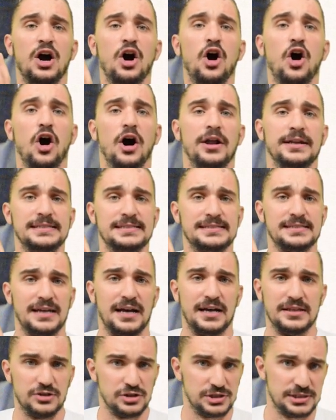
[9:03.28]
on its
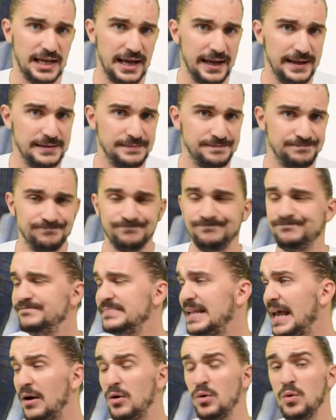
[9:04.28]
underside.
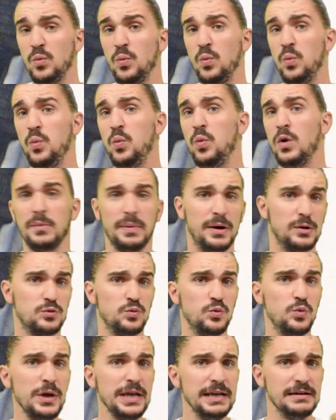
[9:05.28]
Now, what about
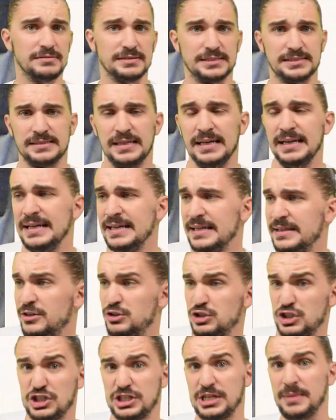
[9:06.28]
wheels?
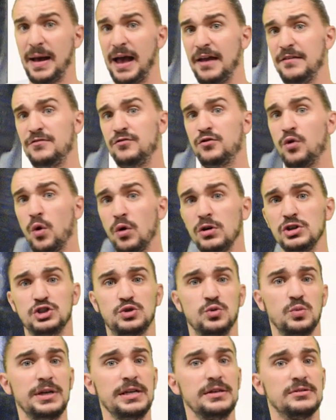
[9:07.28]
There's semi-forged
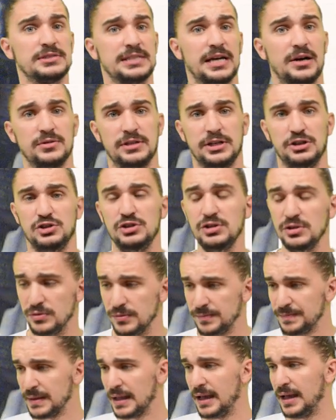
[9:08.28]
wheels out there too.
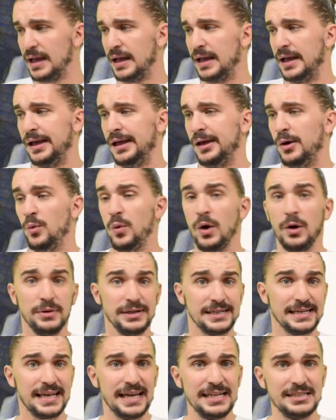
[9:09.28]
Well,
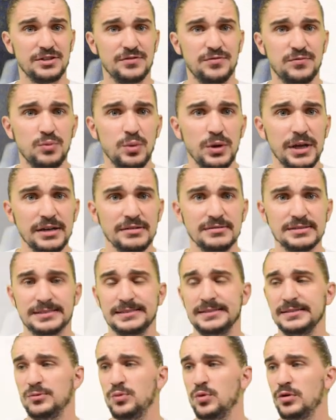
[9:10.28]
in the case of wheels,
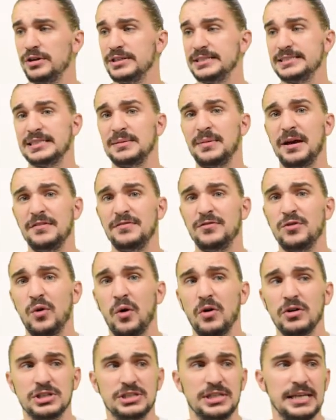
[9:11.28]
the word
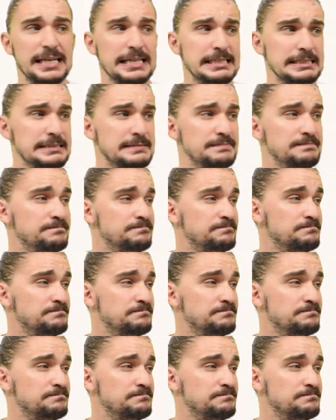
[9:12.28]
semi-forged is